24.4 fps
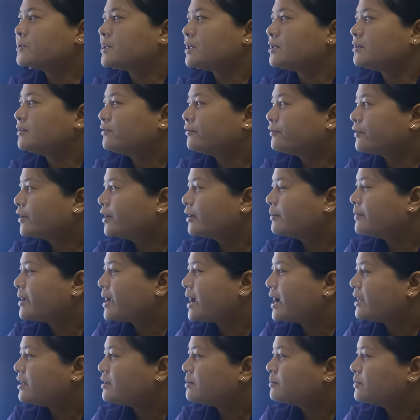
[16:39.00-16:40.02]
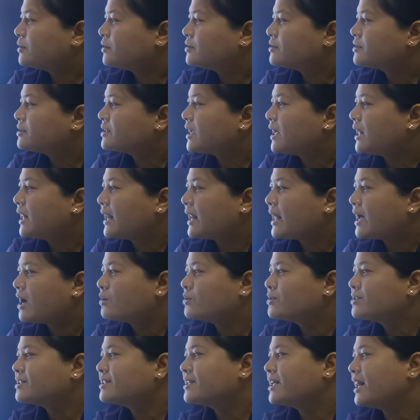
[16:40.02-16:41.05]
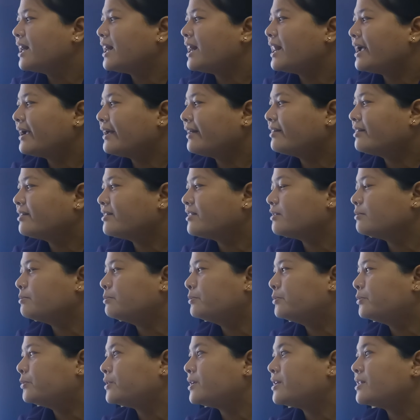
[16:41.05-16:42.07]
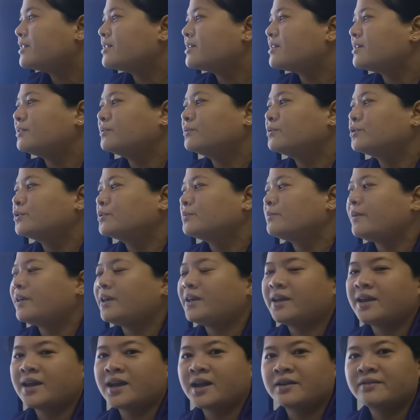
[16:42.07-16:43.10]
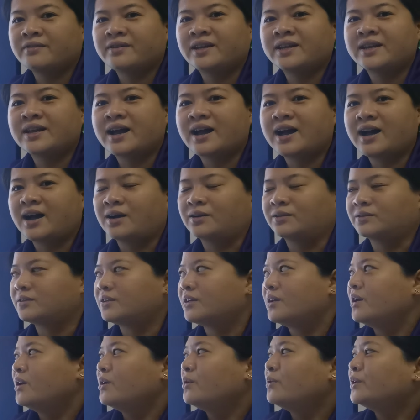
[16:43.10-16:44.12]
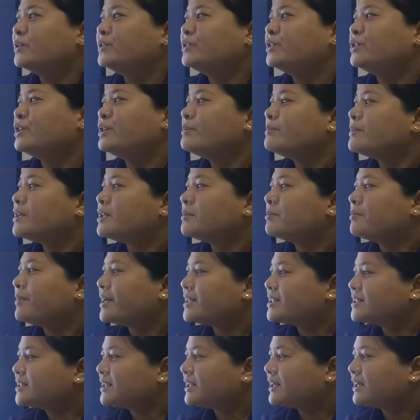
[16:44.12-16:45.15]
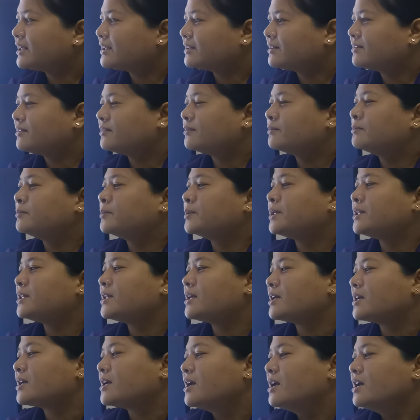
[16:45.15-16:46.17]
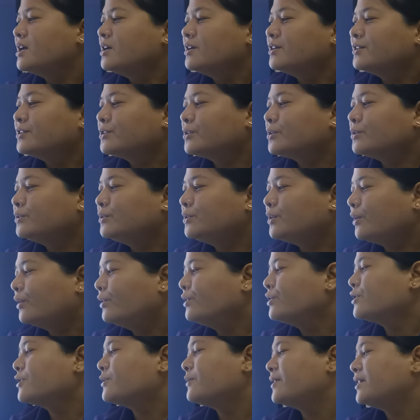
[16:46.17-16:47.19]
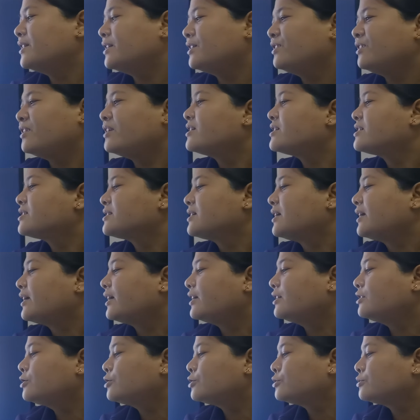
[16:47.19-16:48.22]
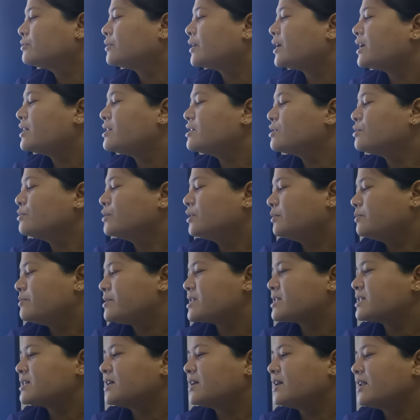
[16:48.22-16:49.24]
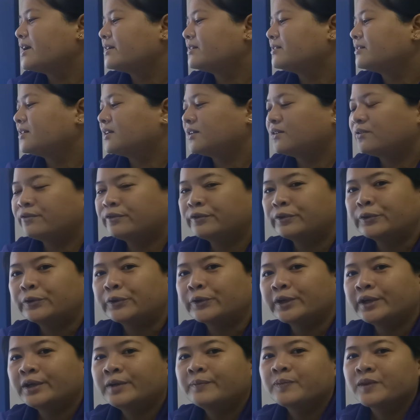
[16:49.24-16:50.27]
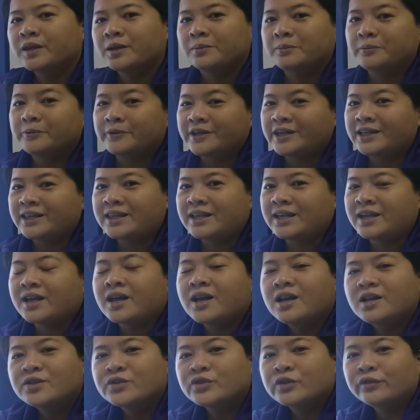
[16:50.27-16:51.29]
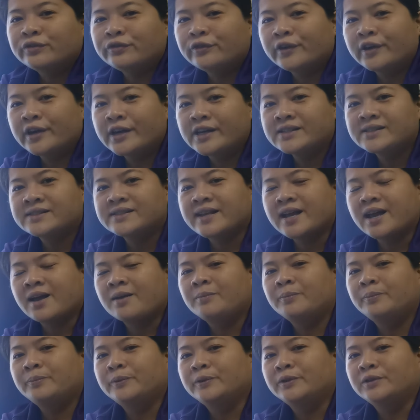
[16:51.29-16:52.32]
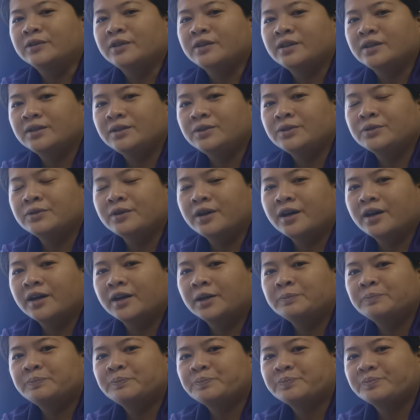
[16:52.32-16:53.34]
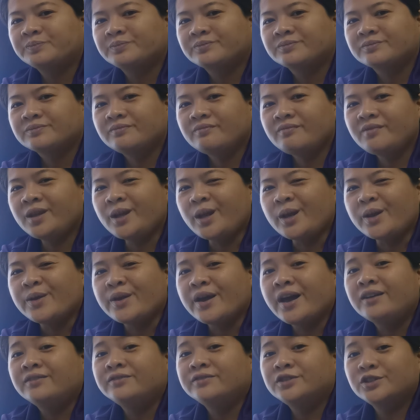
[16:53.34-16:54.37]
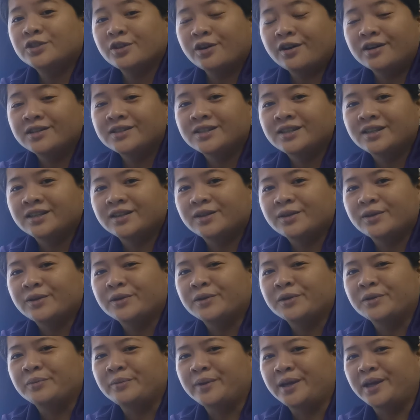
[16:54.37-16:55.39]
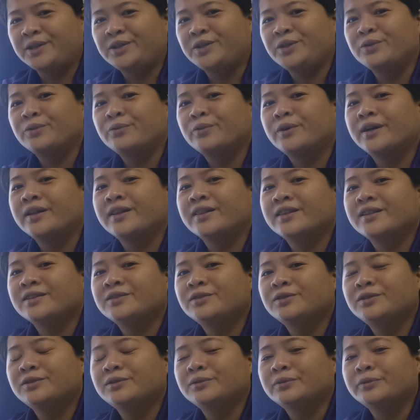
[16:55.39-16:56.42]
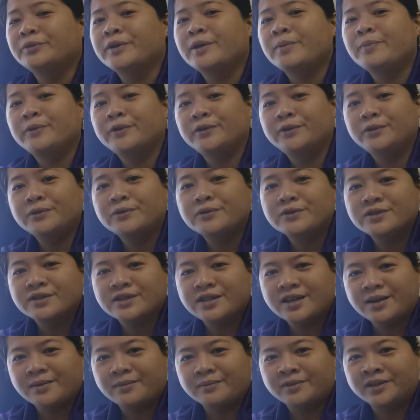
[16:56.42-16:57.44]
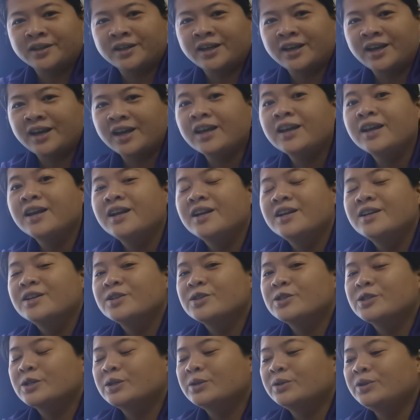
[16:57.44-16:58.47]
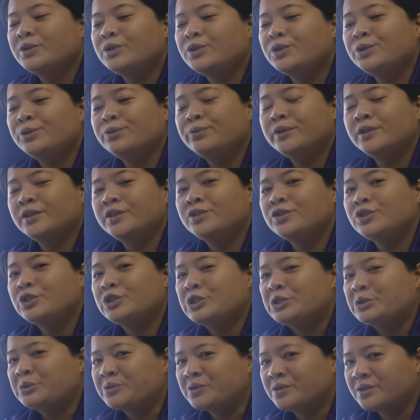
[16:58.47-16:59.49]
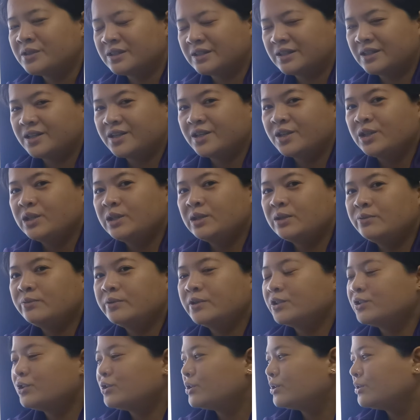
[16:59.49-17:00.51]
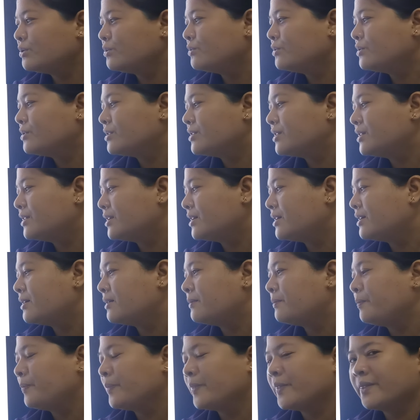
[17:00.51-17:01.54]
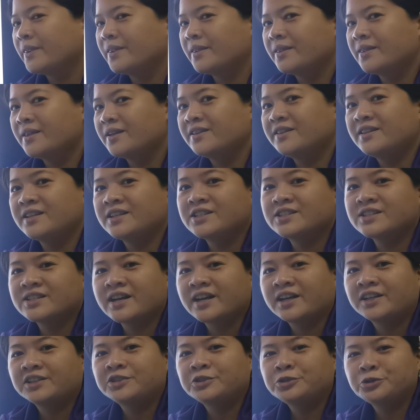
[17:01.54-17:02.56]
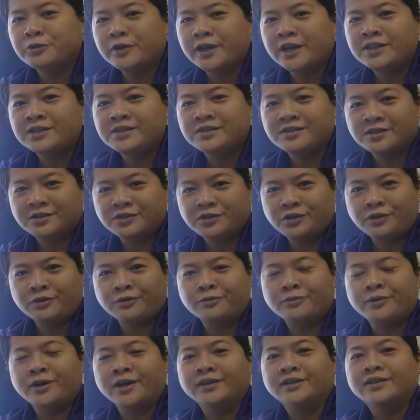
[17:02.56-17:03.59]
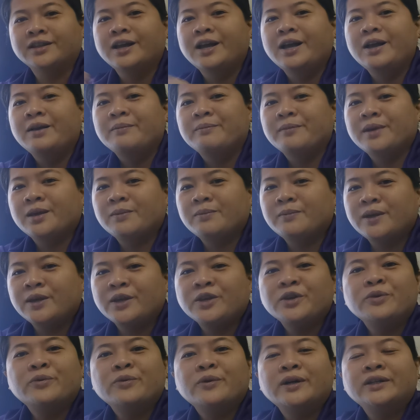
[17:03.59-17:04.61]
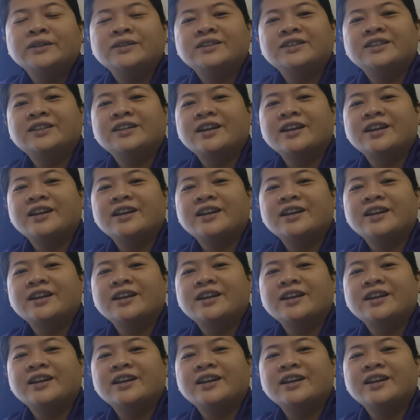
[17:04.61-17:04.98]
and farm animals allows selective breeding to be carried out. What do you mean by selective breeding? So those with the desired traits will be selected for breeding. So for example, you have dogs at home and you wanted to reproduce them, okay? So you will choose the desired traits that you want. Maybe you want